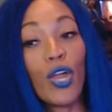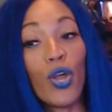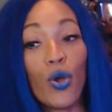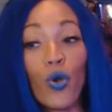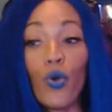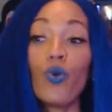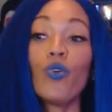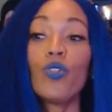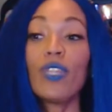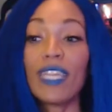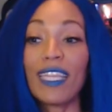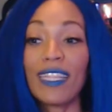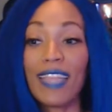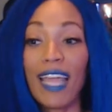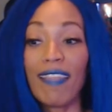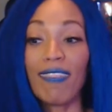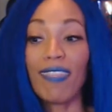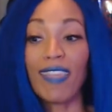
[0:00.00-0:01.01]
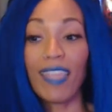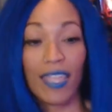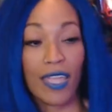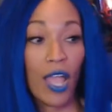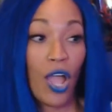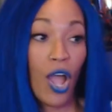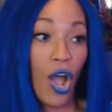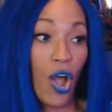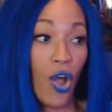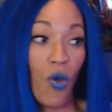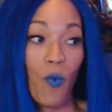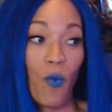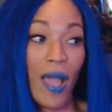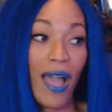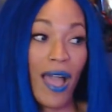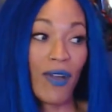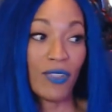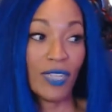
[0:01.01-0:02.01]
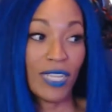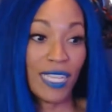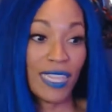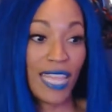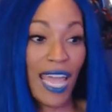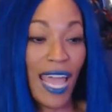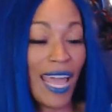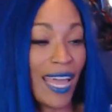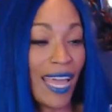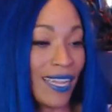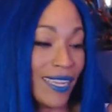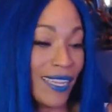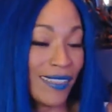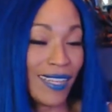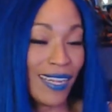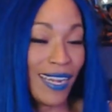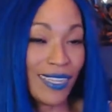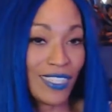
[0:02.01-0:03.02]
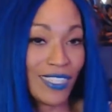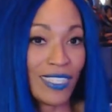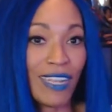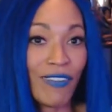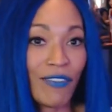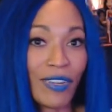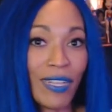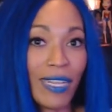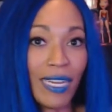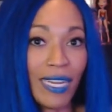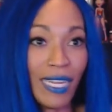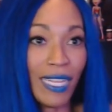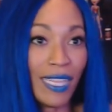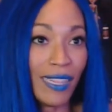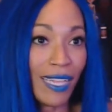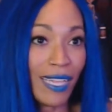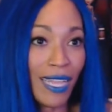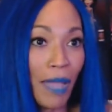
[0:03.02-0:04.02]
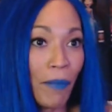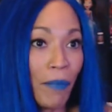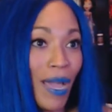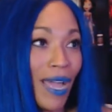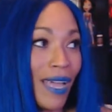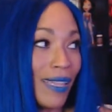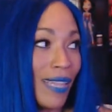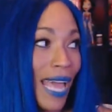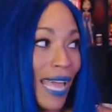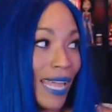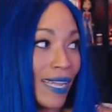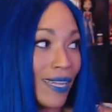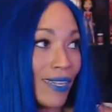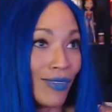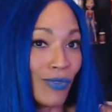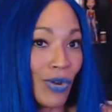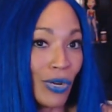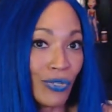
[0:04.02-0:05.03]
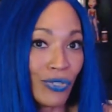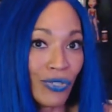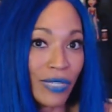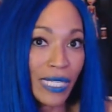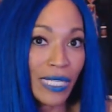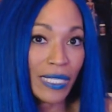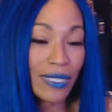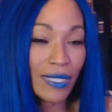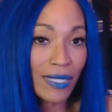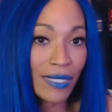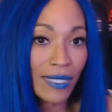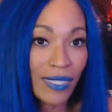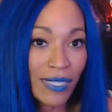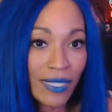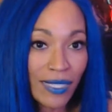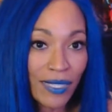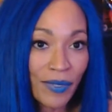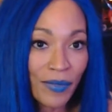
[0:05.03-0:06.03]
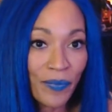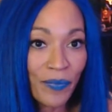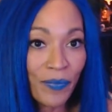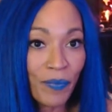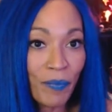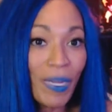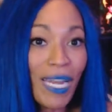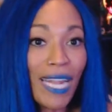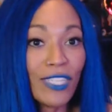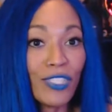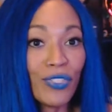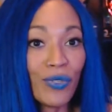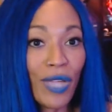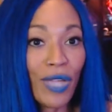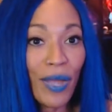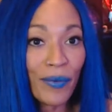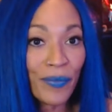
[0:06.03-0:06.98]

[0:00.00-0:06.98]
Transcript: Oh, look at that thing. Oh, wow, look at that." And then I just never get anything. I buy like groceries. But I do go.